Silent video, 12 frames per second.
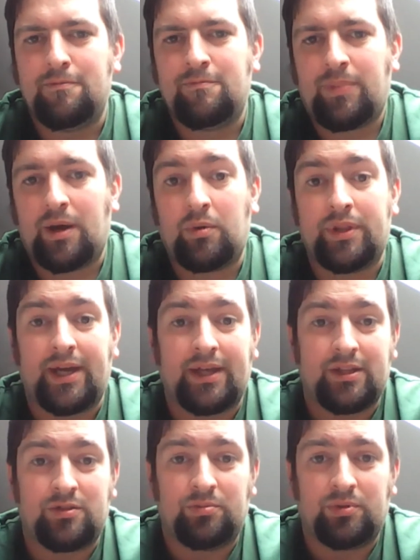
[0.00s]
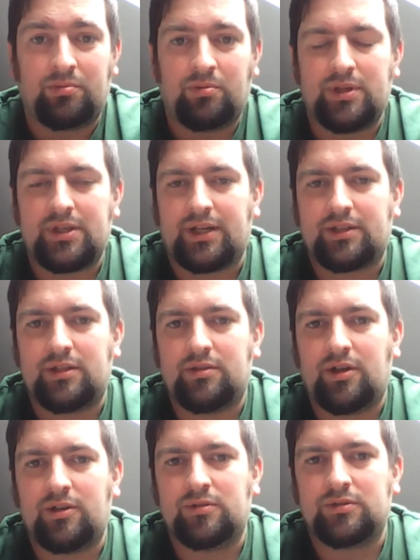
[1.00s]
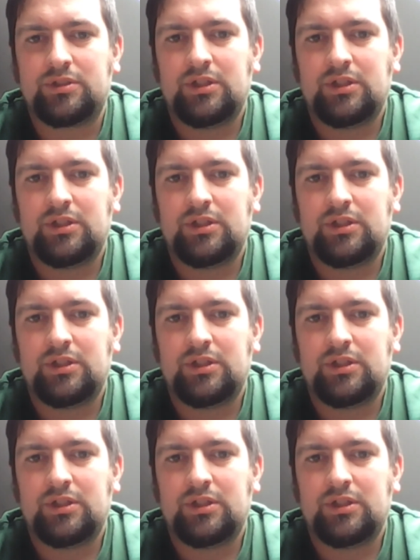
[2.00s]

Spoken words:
back when they had the WWE tag team titles.